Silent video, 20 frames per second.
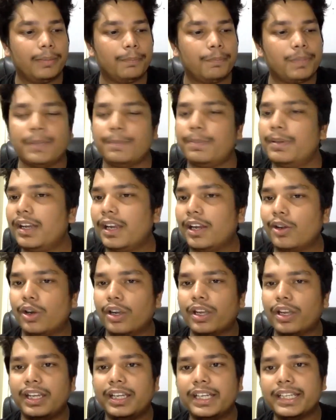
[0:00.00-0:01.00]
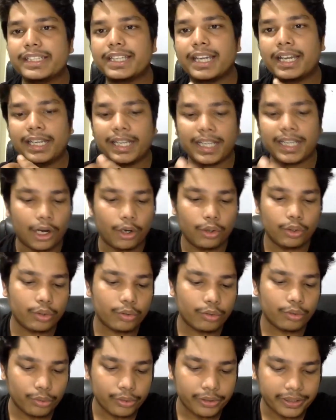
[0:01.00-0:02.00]
people are not understanding how to
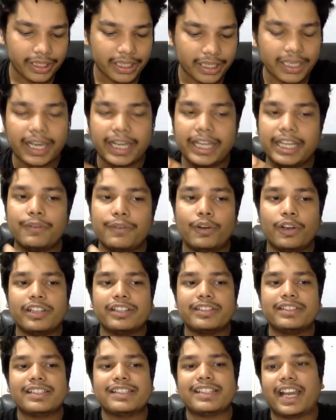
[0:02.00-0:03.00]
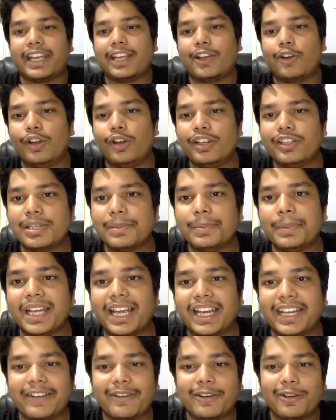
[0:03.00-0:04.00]
close the client. What is the psychology
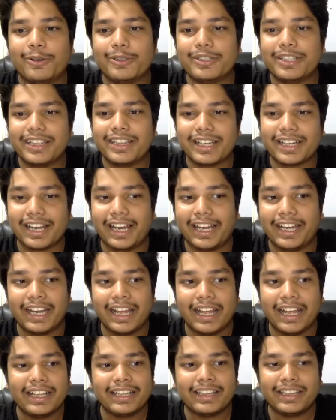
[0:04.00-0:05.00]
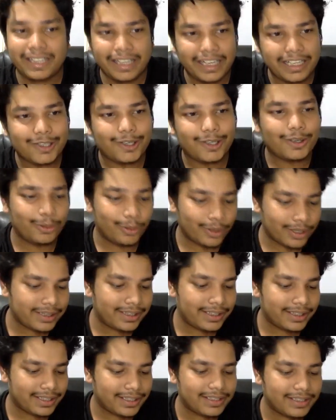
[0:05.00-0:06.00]
behind closing the client? Then I thought, okay,
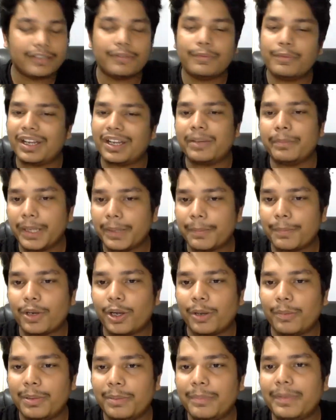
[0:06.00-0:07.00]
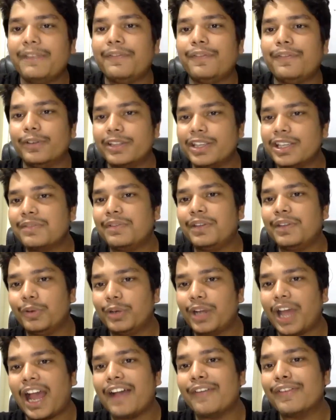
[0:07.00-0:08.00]
this is the one big problem, and for this we
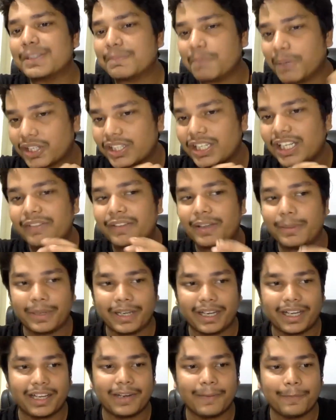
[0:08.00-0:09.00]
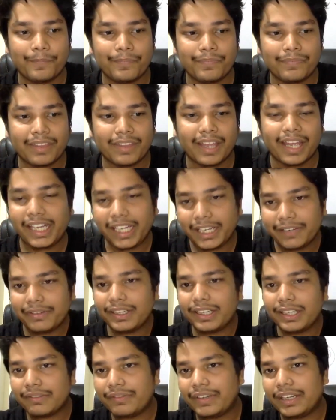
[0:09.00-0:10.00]
would have a special webinar. And
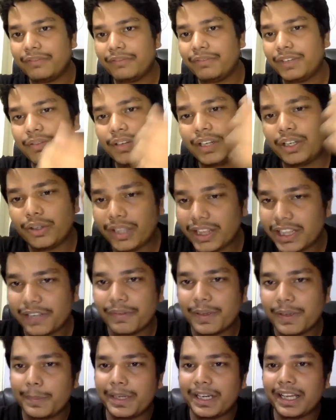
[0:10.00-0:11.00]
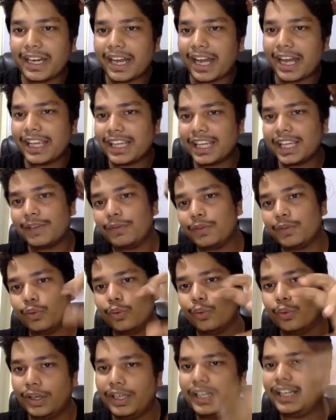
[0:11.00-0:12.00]
even when we were doing the webinar, I gave you
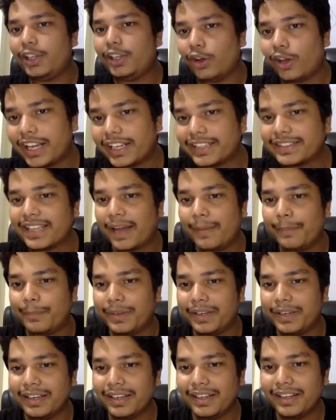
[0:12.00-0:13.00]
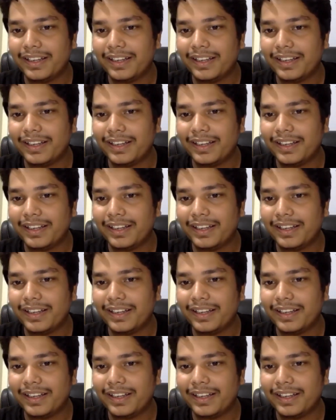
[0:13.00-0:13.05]
only your example.